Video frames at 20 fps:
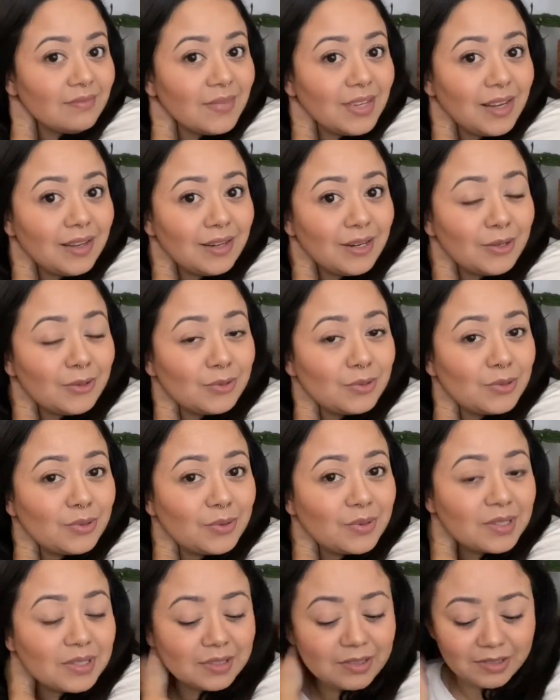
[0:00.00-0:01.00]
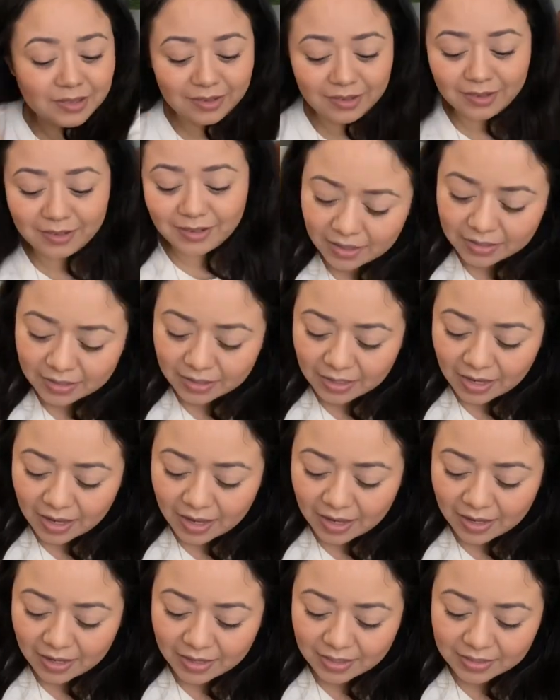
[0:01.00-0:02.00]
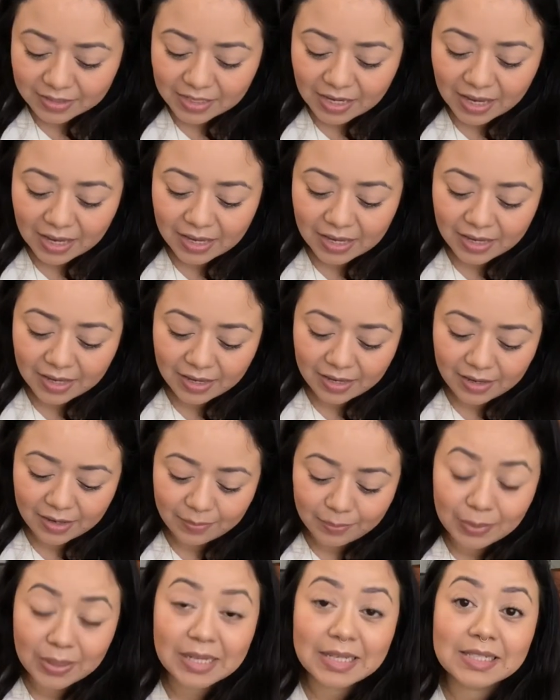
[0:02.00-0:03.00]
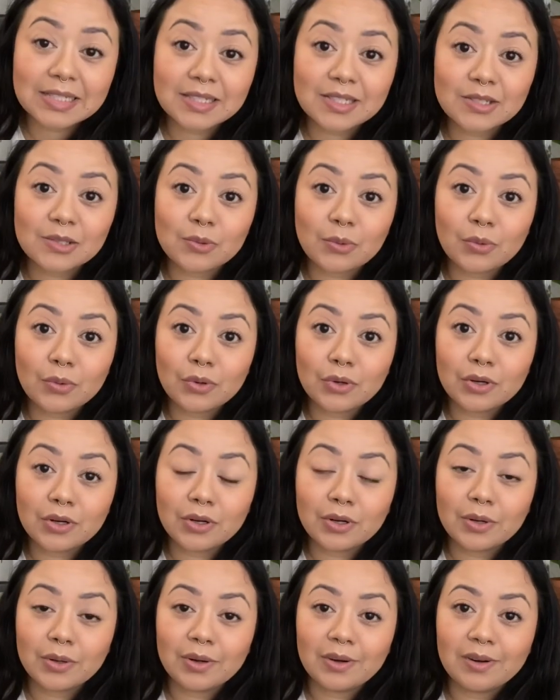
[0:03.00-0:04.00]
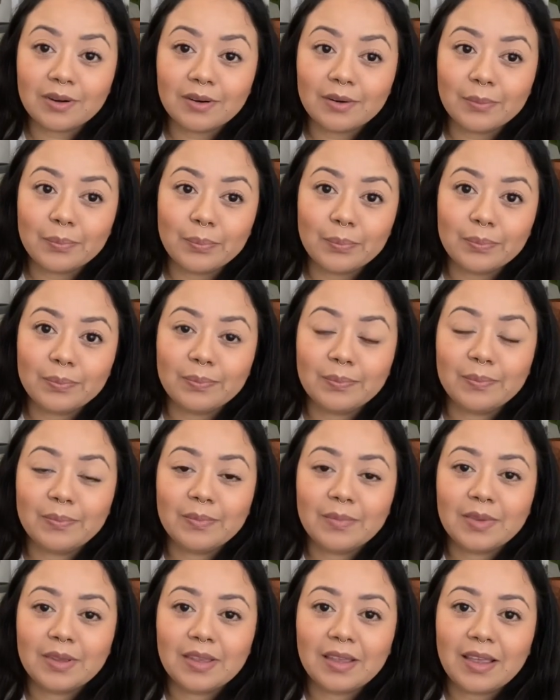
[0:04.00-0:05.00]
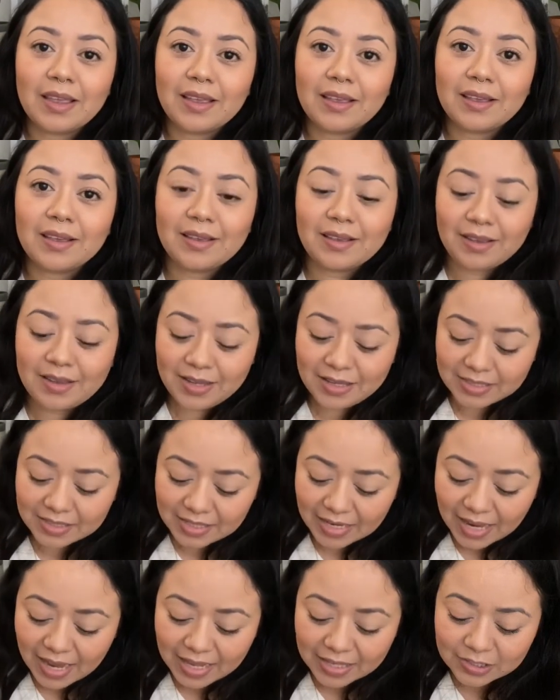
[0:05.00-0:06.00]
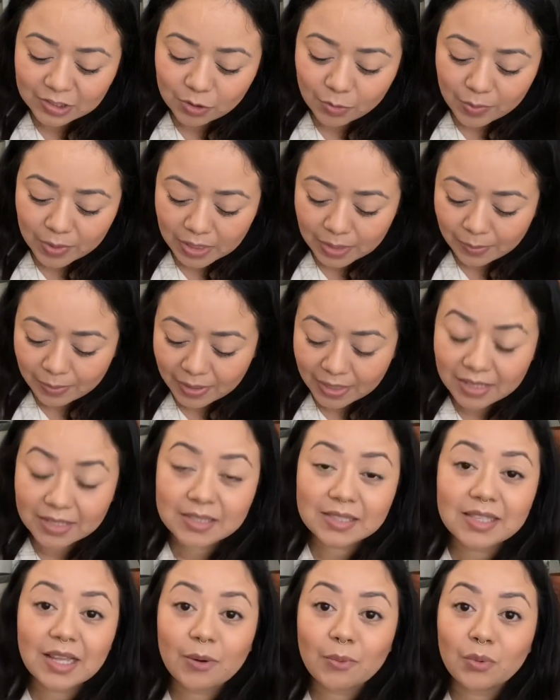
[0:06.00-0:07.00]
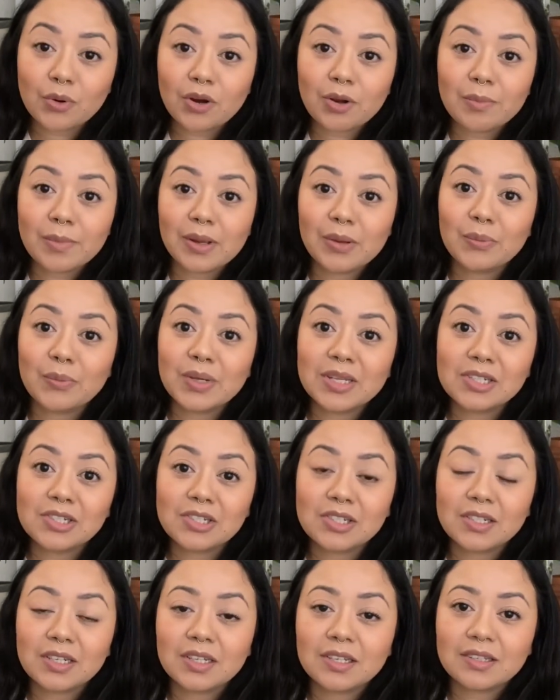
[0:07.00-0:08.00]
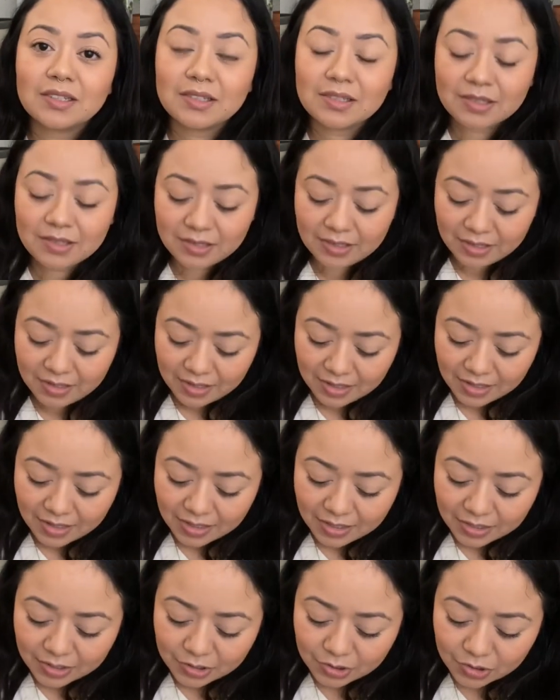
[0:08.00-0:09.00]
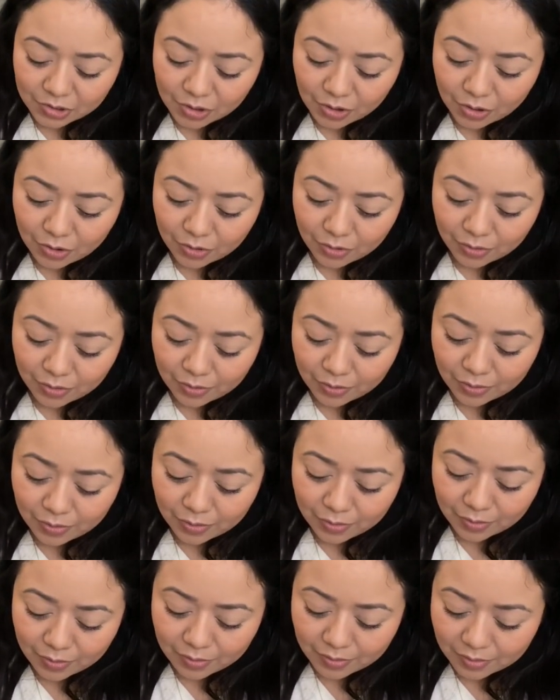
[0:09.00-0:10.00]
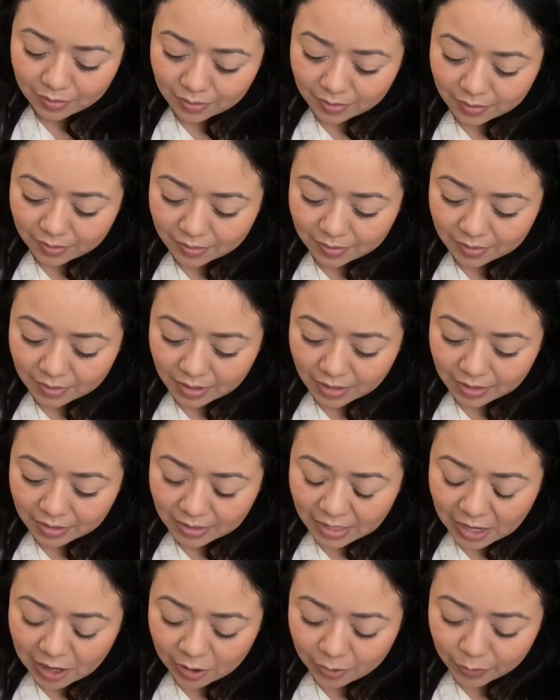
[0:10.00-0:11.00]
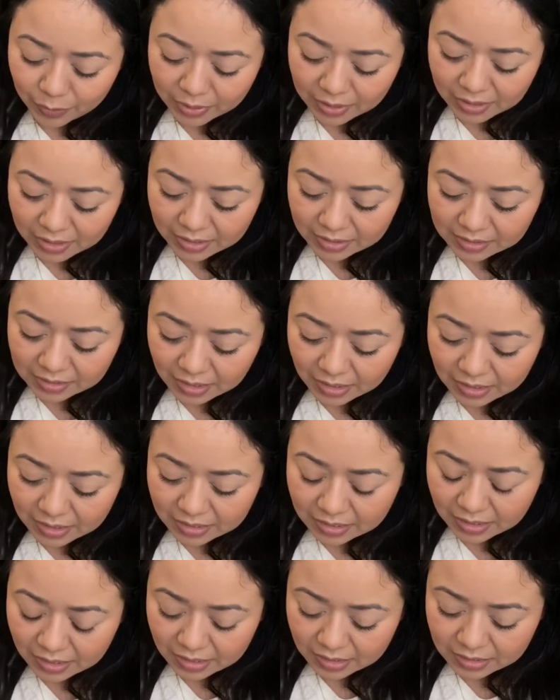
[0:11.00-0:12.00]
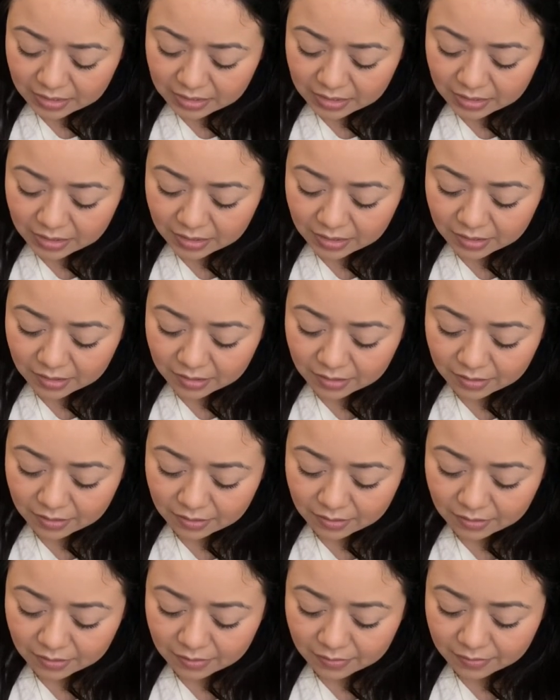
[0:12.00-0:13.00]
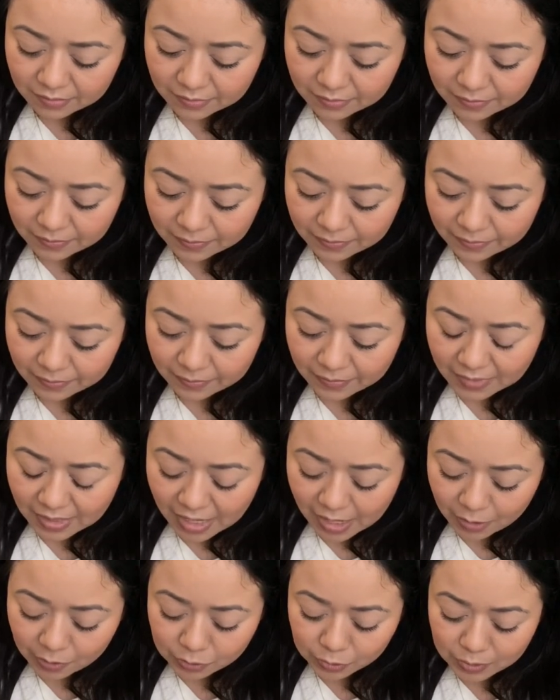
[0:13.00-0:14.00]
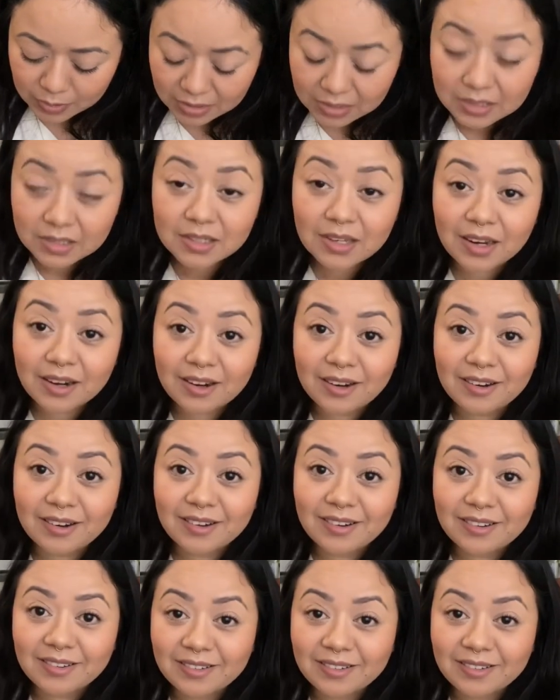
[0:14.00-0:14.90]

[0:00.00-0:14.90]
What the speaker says: and I was so concerned. And I placed this order because they had so many plants that were on my wish list. So now I'm really excited that I did. I was really scared.